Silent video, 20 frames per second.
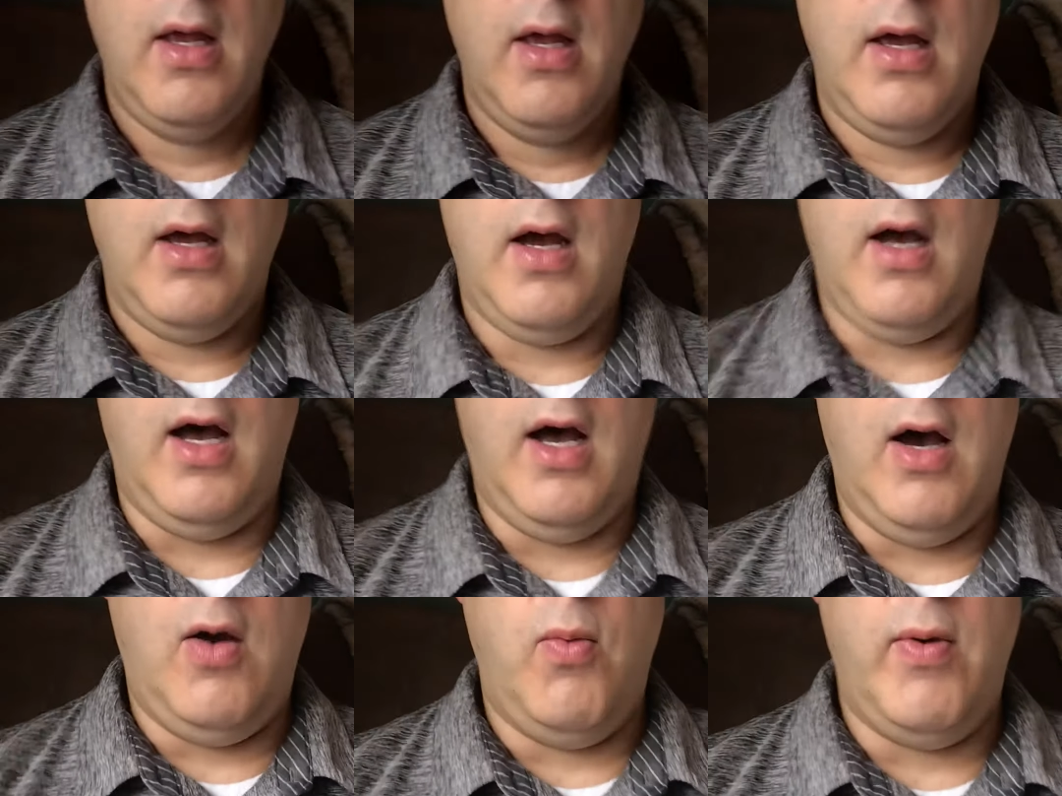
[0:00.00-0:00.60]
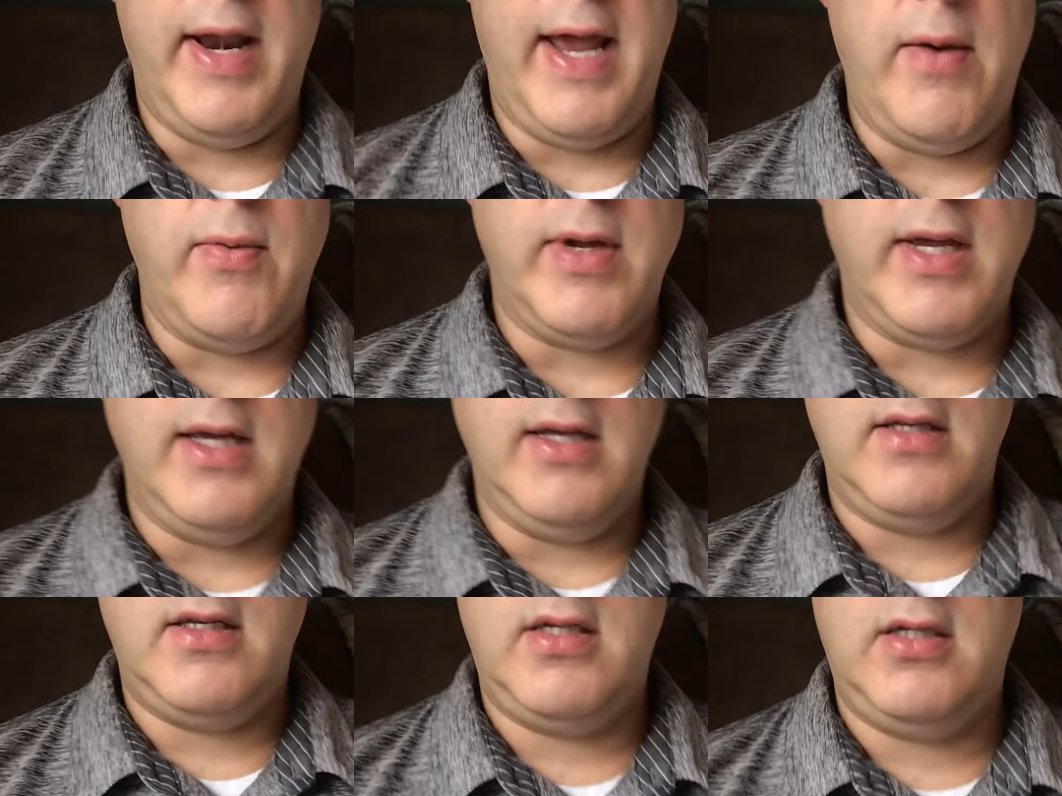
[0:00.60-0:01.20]
when I would
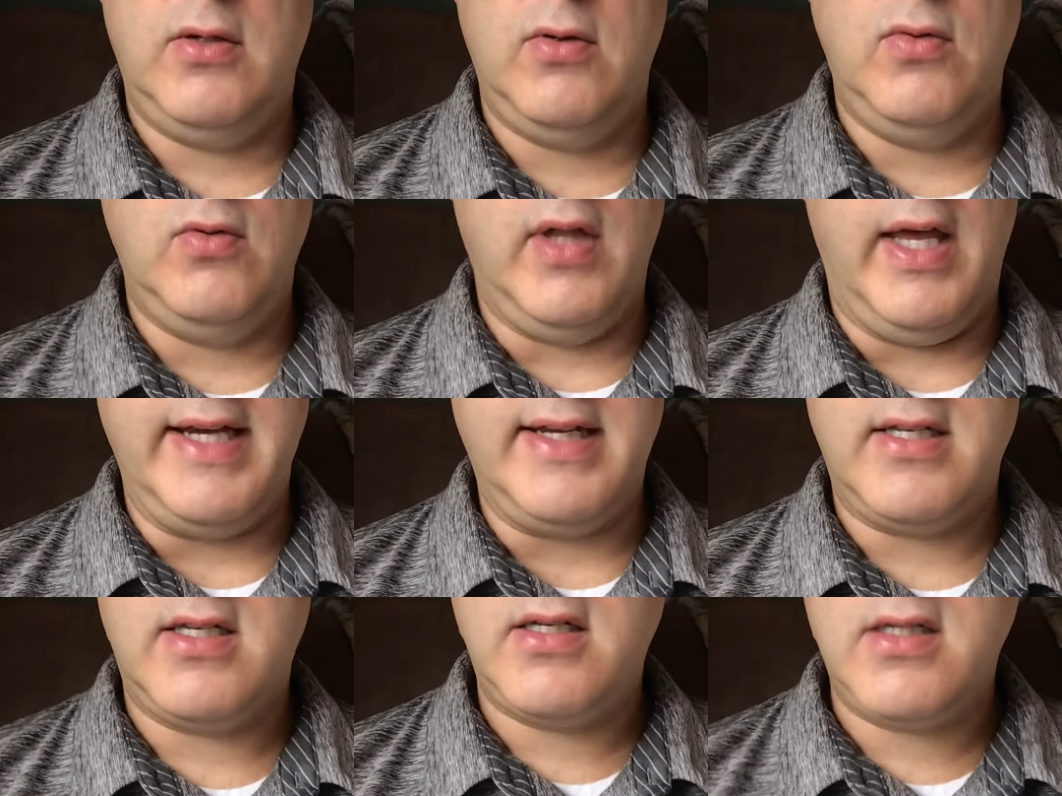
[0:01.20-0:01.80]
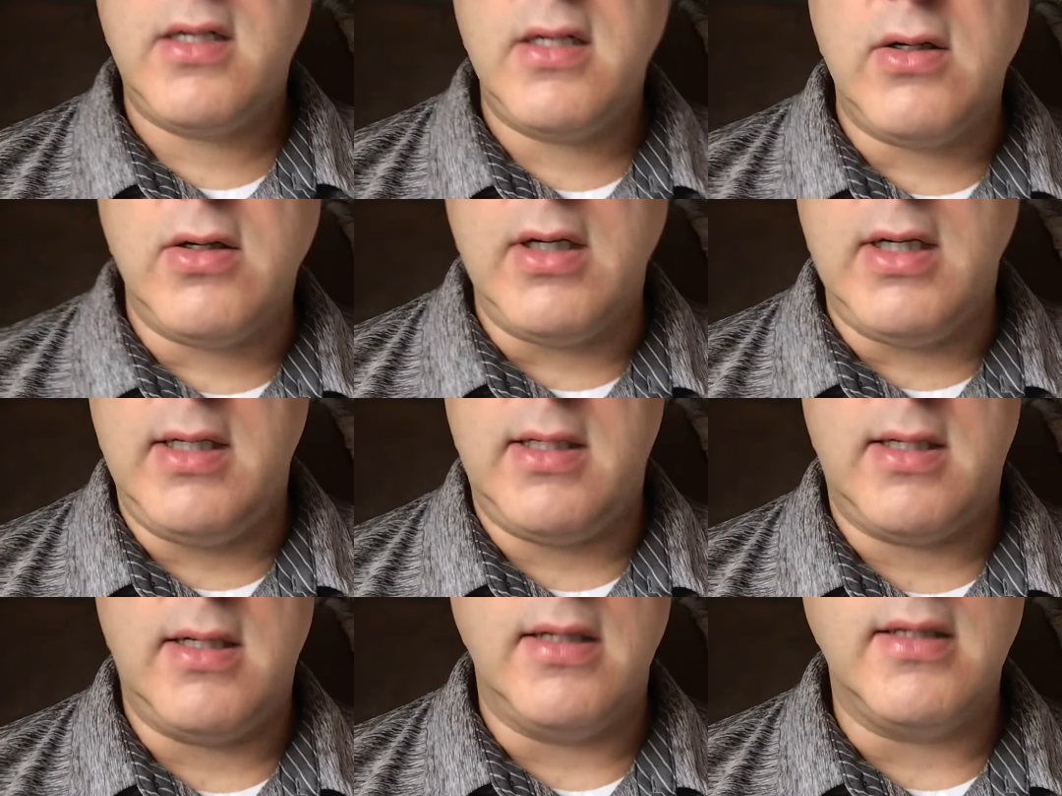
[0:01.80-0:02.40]
get too
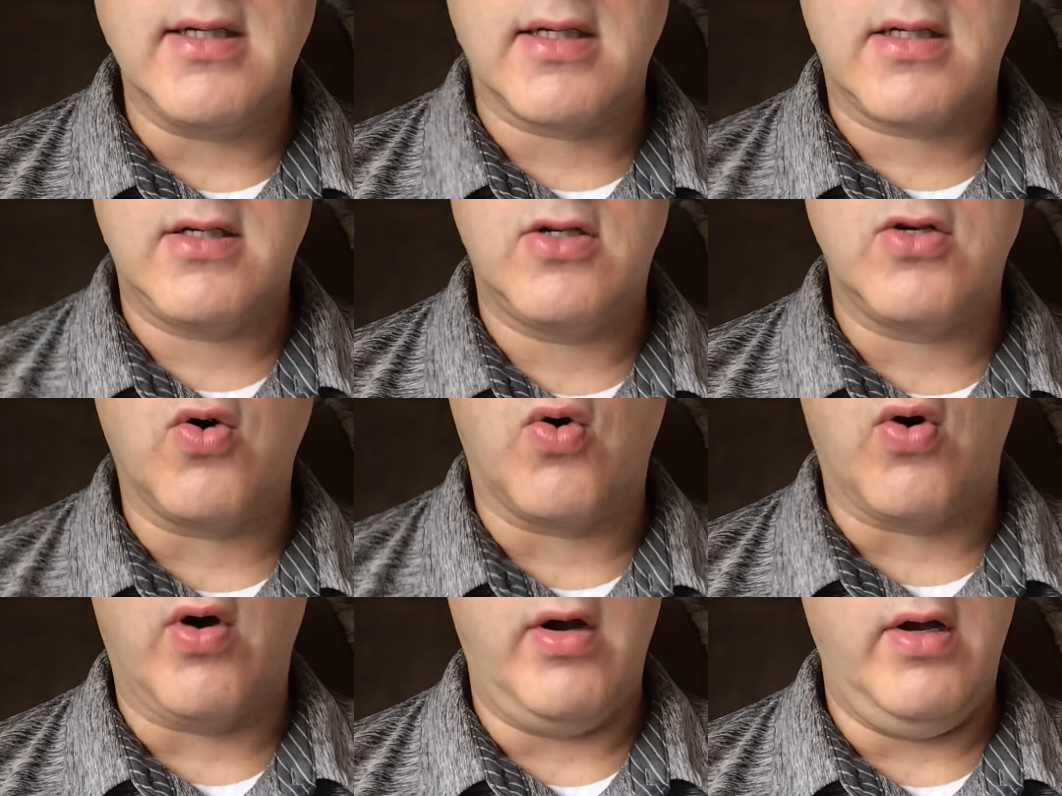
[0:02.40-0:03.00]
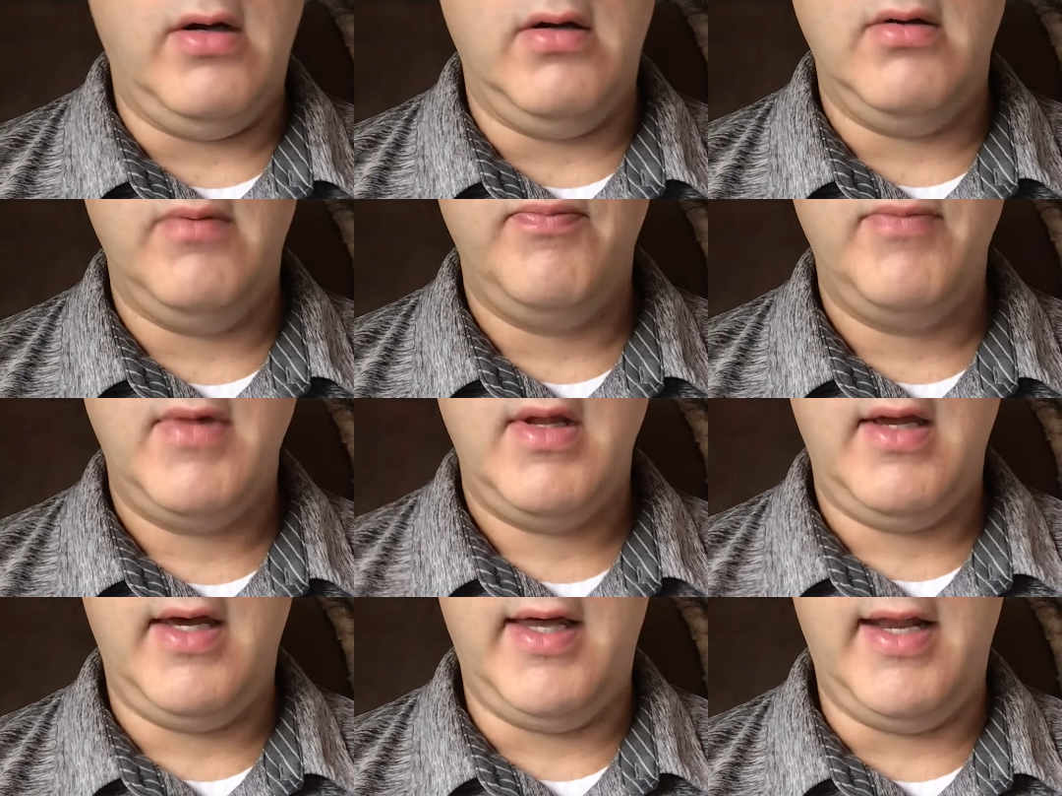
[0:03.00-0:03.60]
serious and dictatorial,
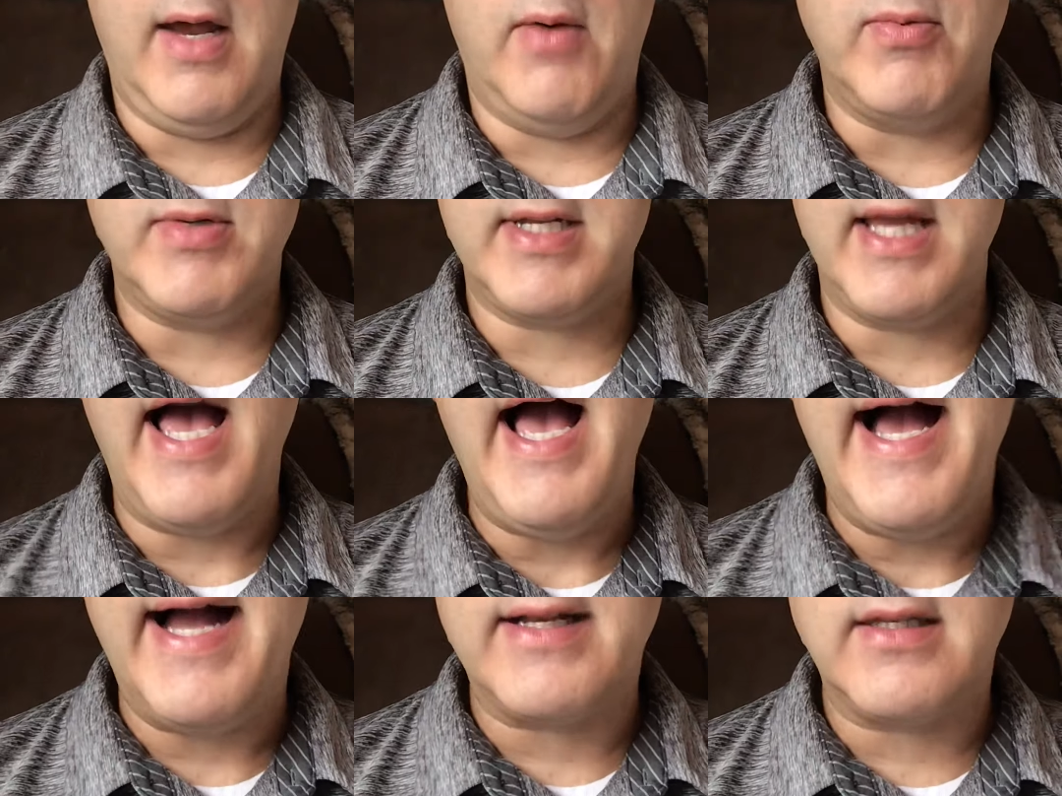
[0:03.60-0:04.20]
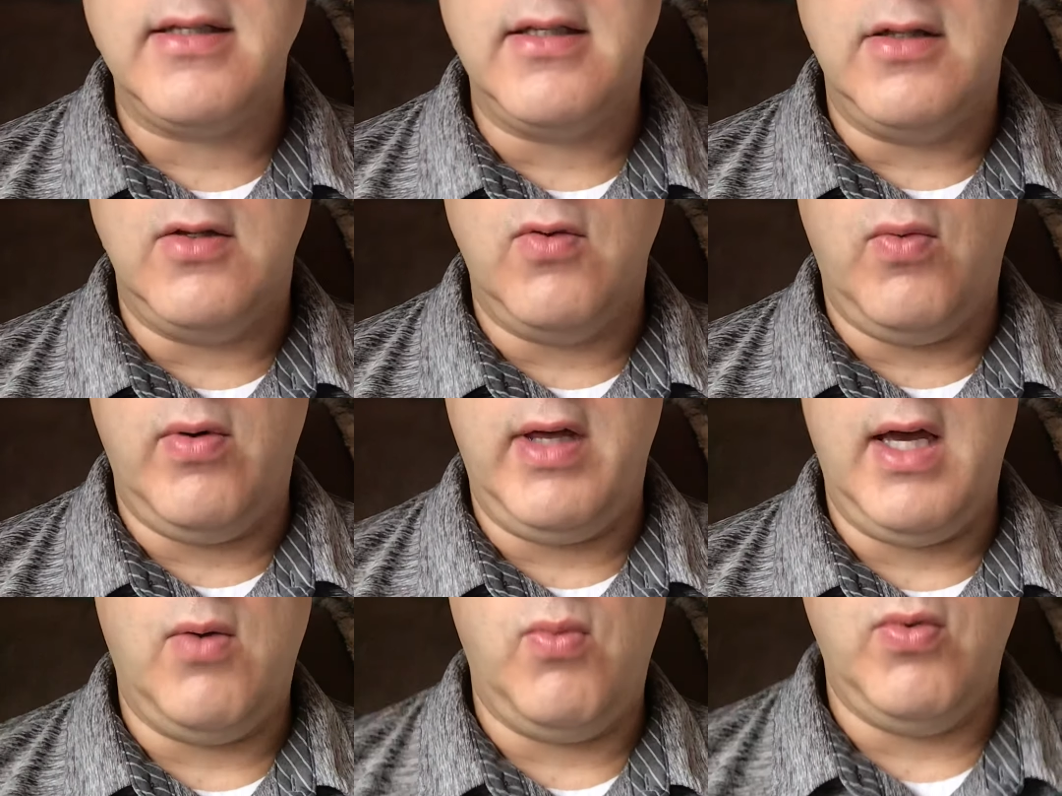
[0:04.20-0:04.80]
and I was acting the
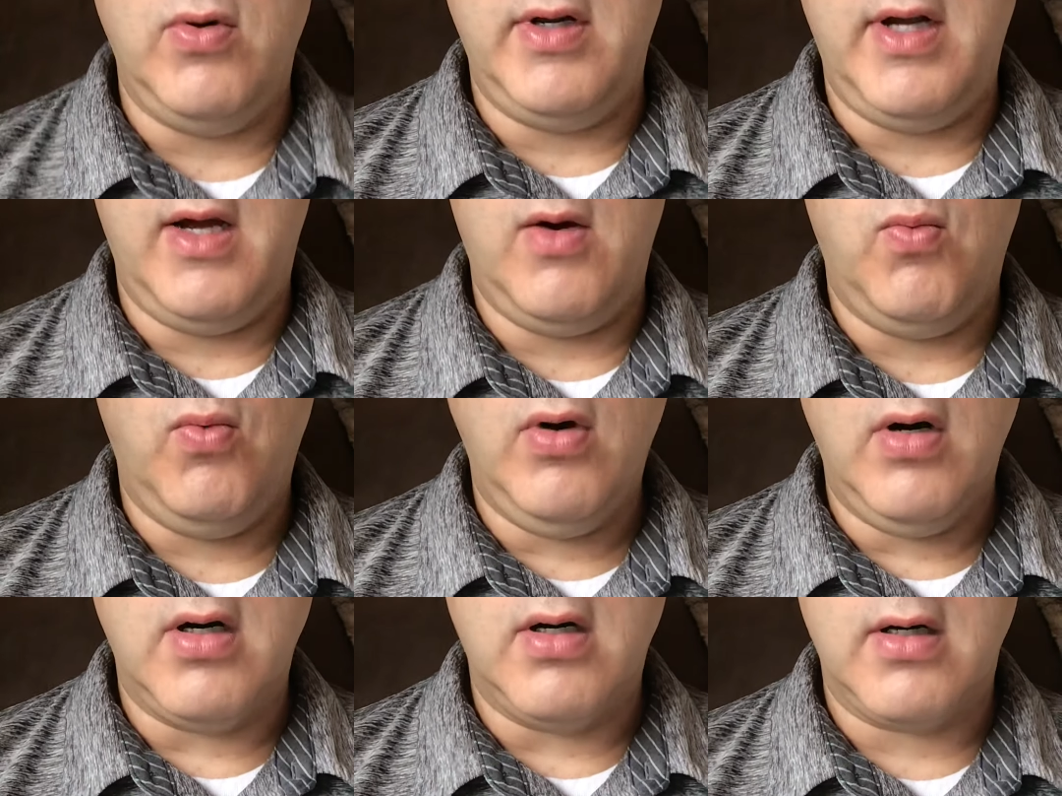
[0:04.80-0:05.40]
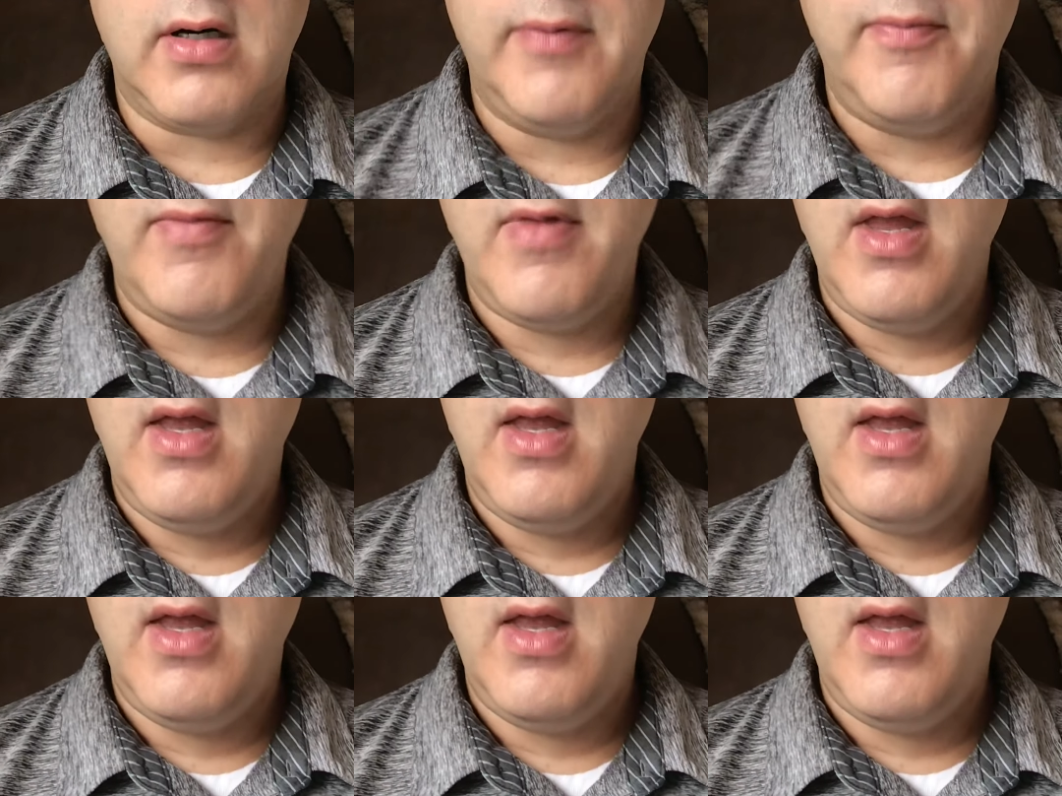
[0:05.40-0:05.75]
way I would at work.